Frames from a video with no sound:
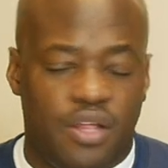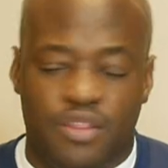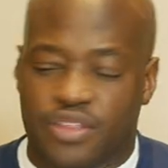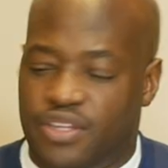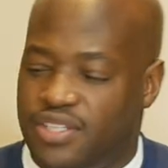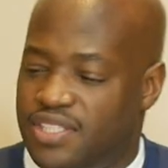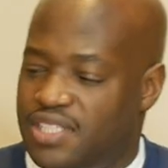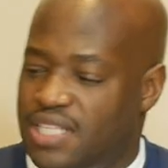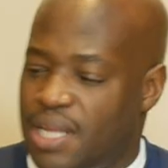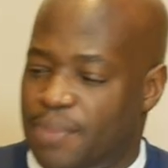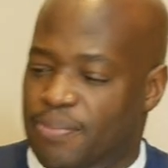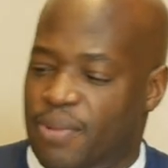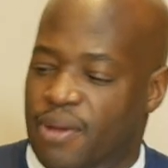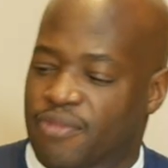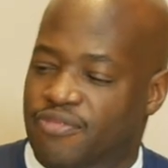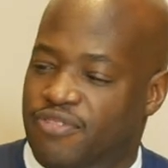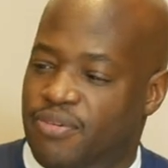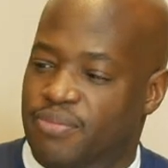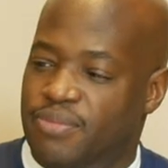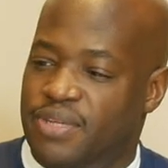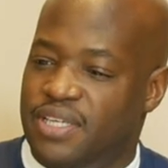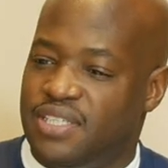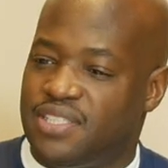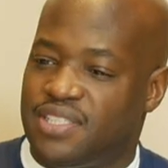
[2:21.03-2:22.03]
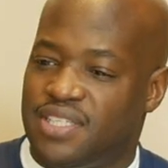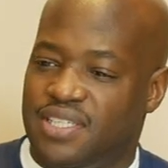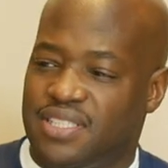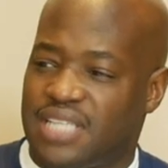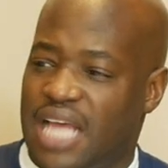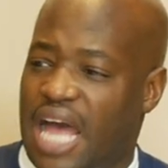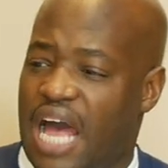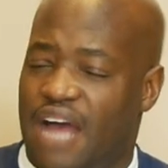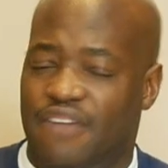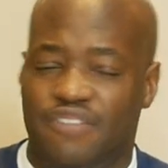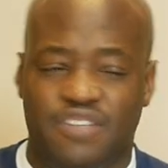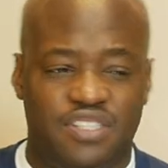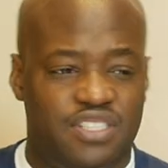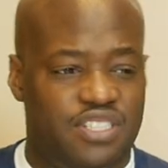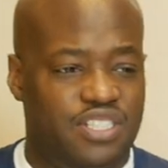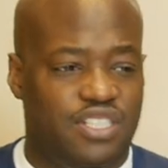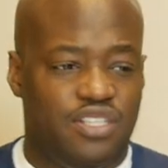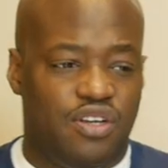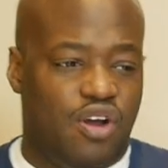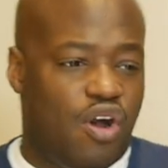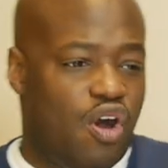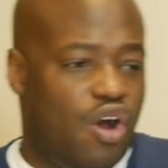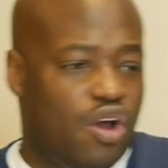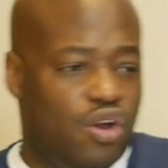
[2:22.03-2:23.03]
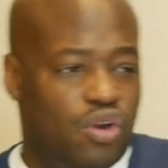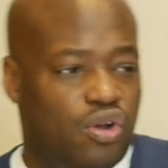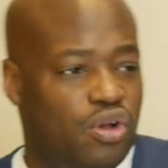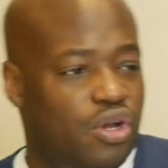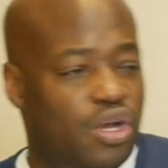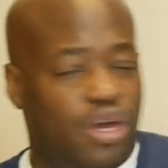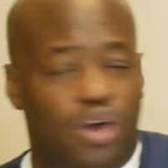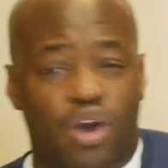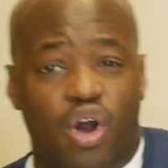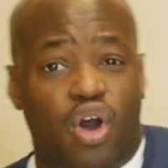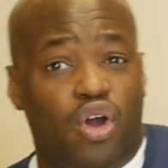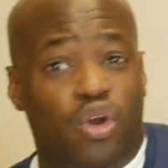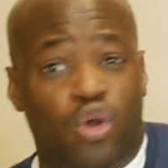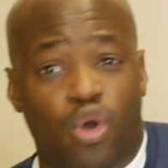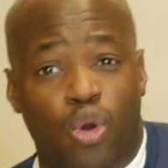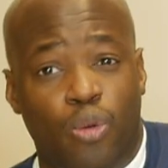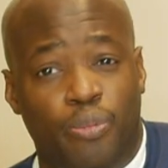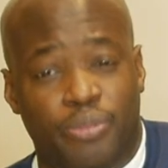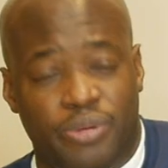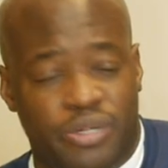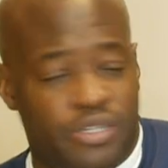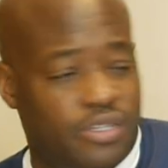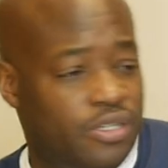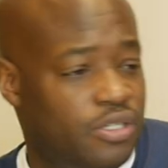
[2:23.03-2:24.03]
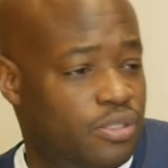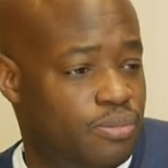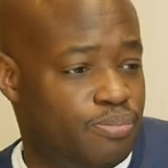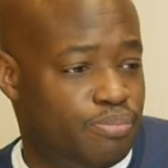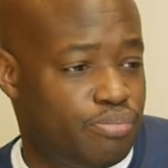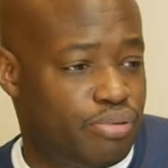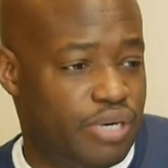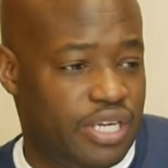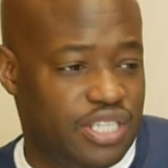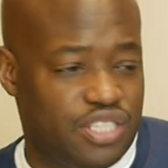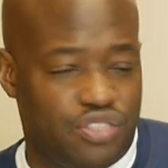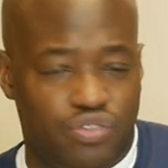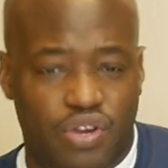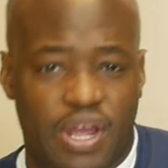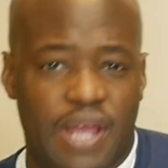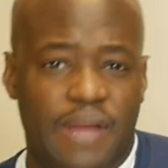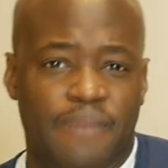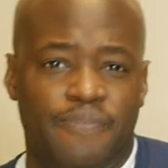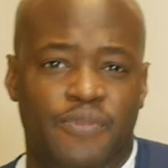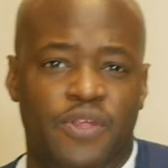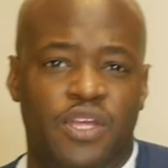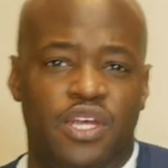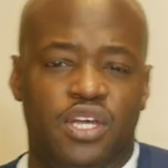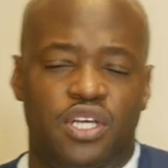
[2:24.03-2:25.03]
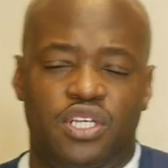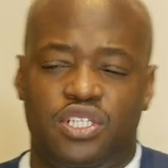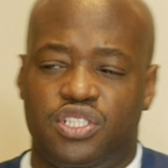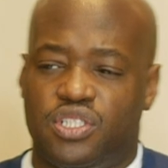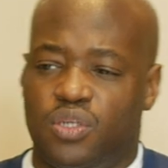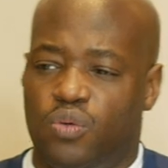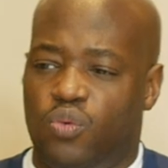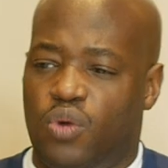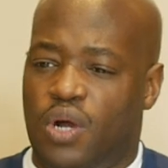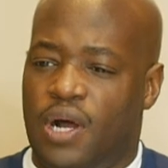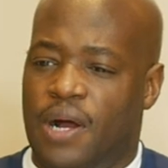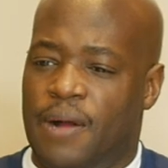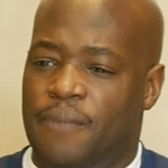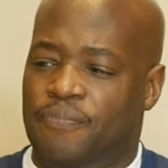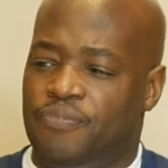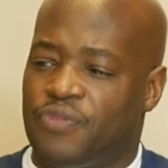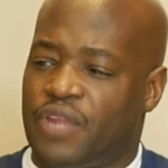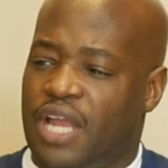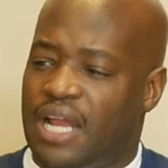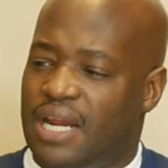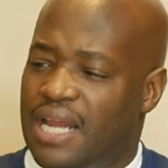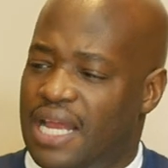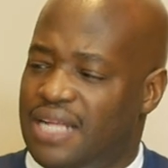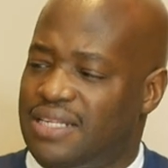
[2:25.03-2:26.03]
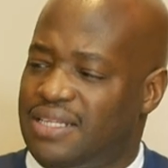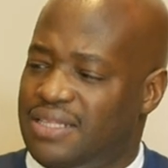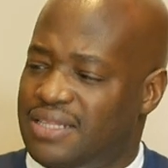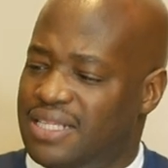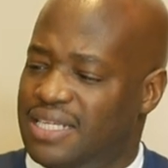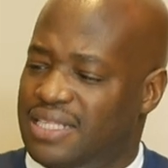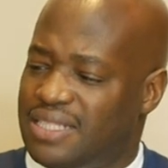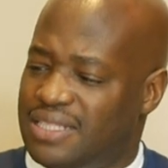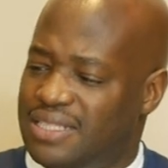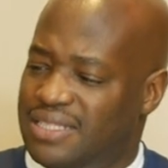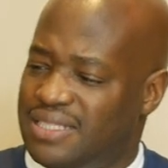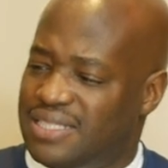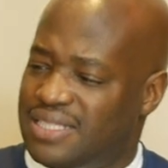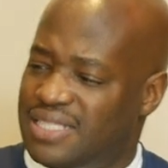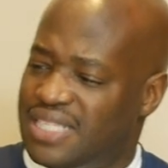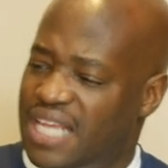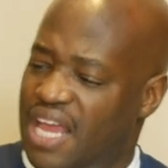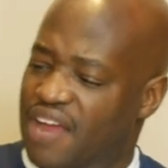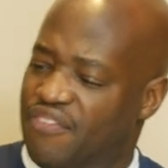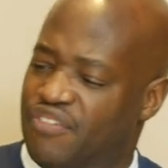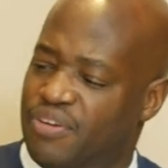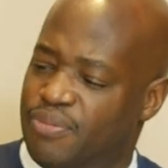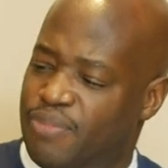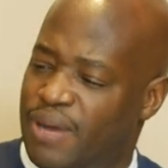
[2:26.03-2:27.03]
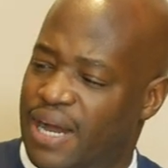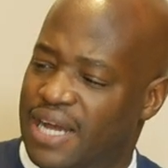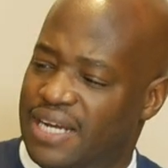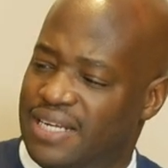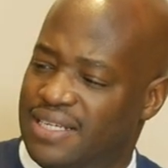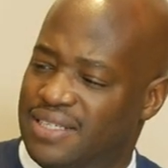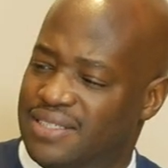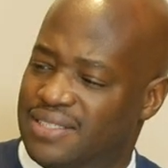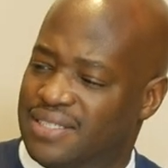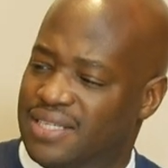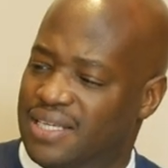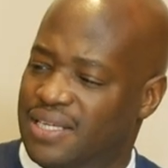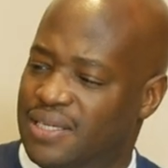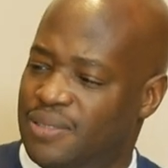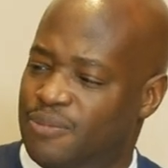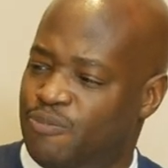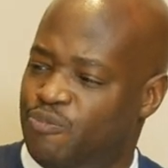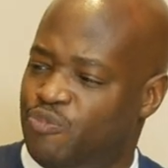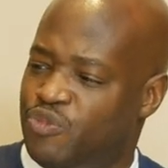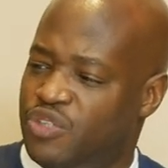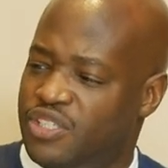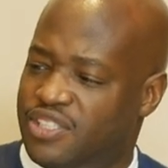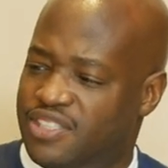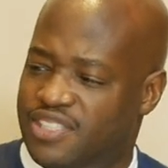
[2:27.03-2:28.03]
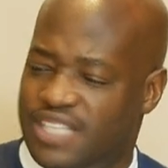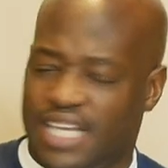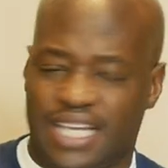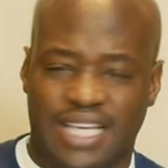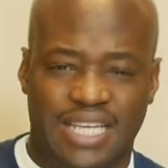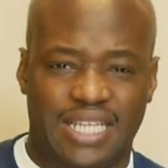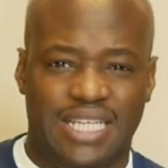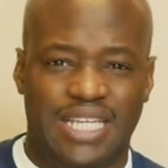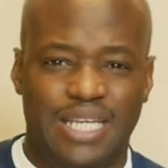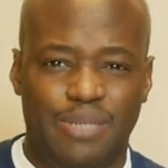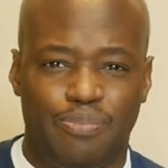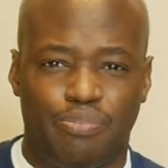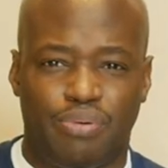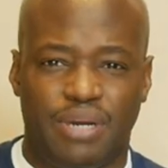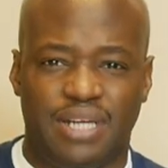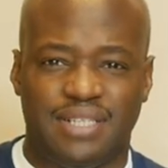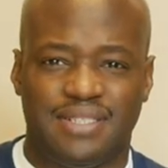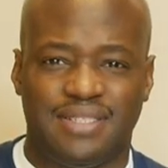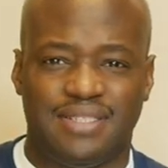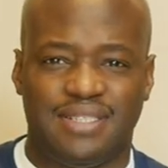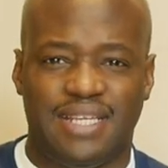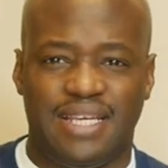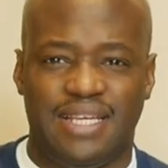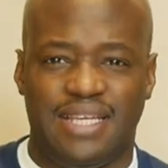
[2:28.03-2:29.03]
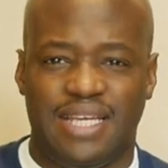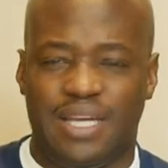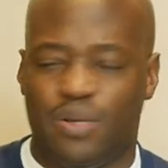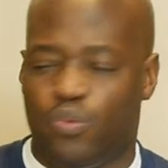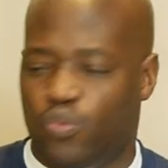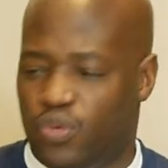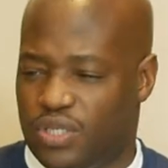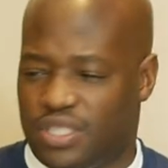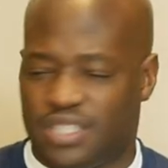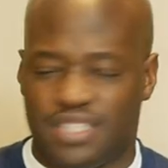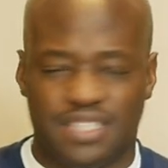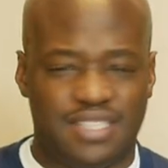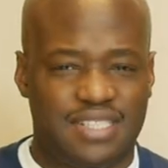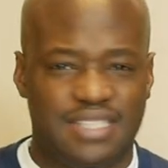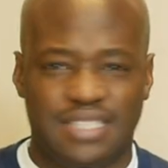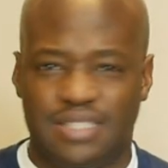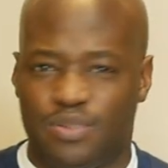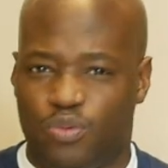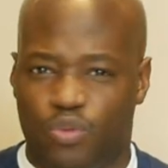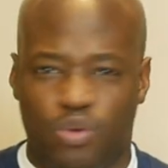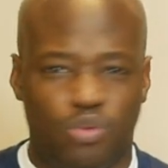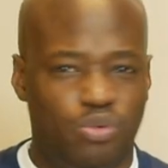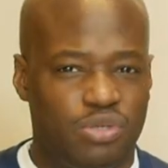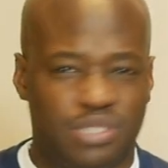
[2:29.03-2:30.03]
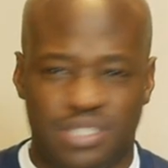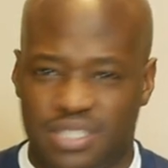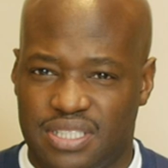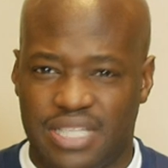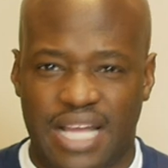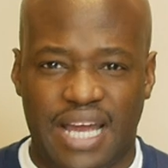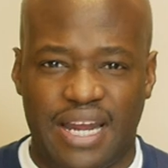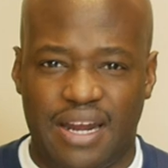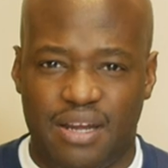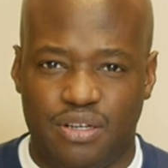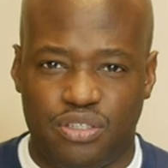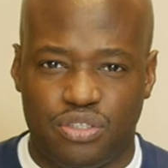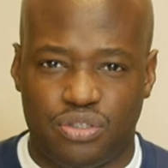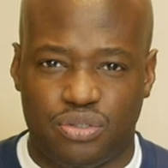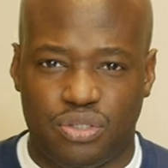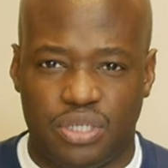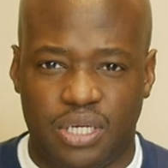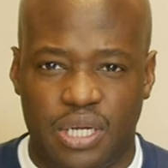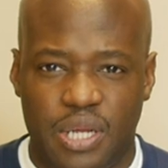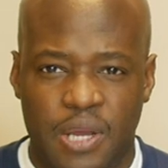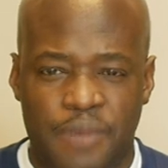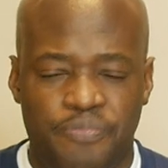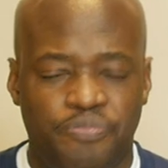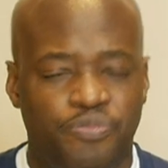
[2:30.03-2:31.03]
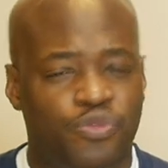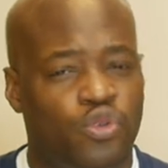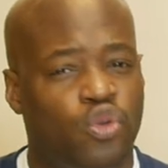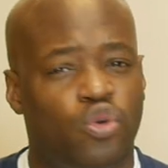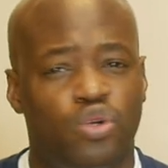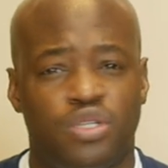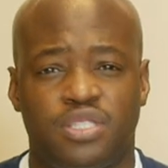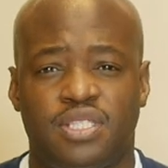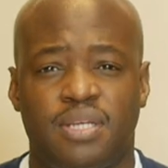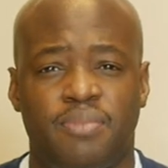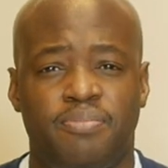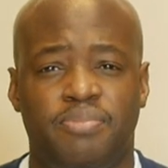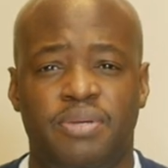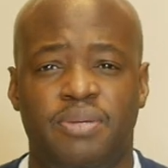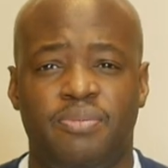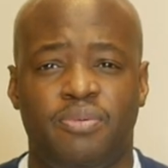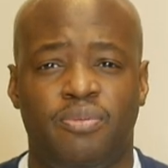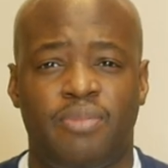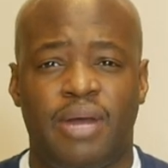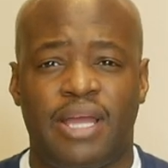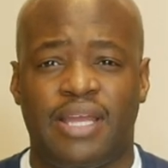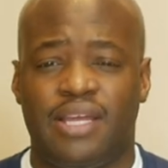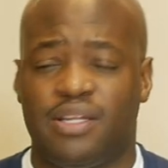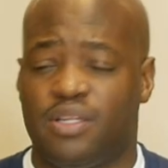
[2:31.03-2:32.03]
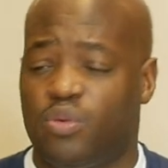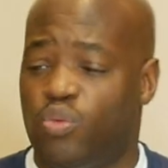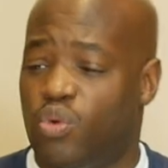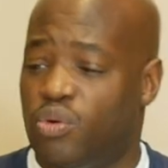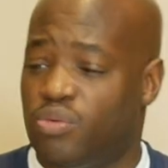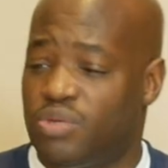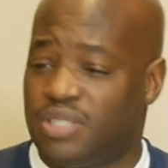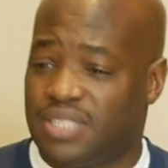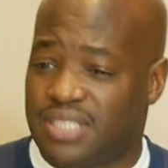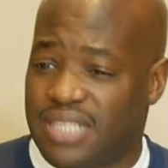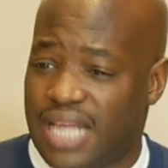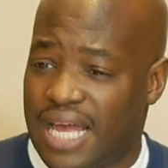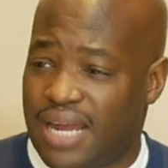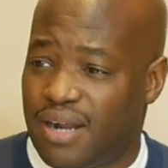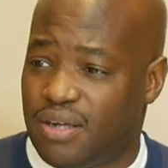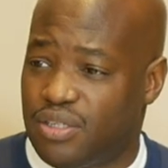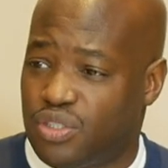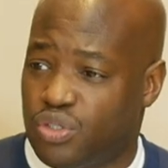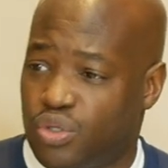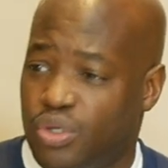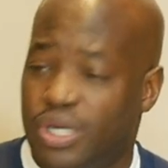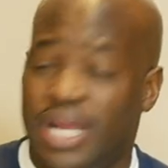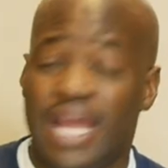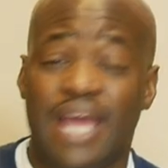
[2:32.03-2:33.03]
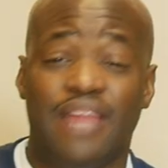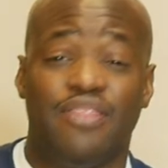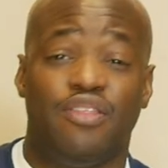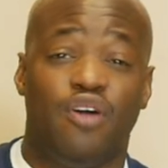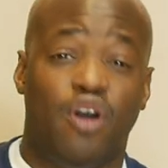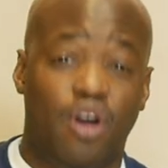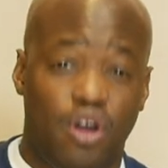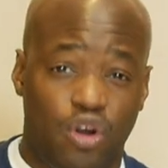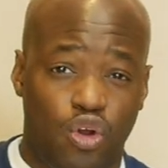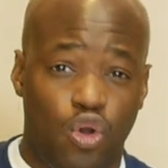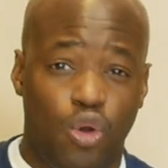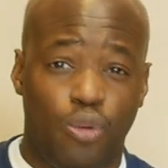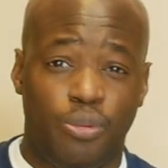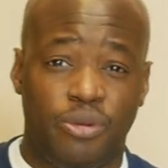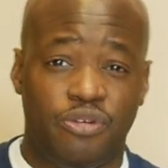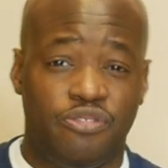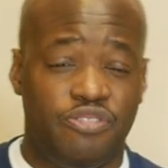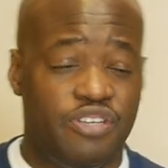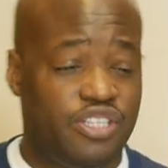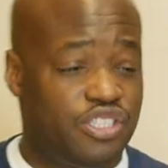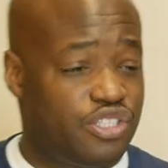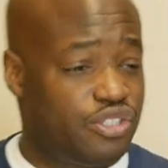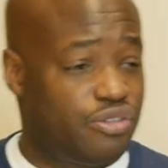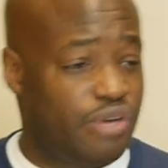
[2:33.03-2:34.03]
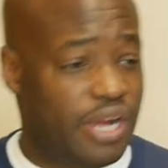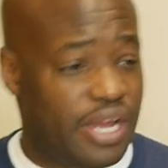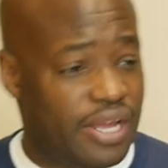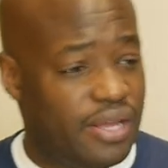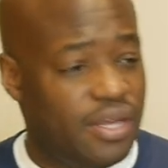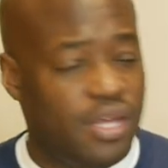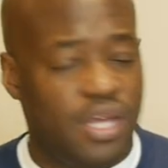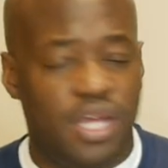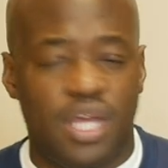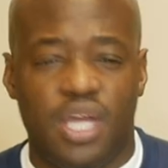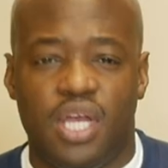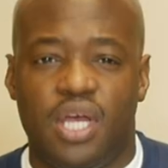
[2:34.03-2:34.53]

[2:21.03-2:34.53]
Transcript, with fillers: The step up from this is obviously an auto open press, right? So I'd like to think that this is everybody's second heat press that they get with the one with slide out drawer, or some people might get the one with slide out drawer and the auto open feature, right?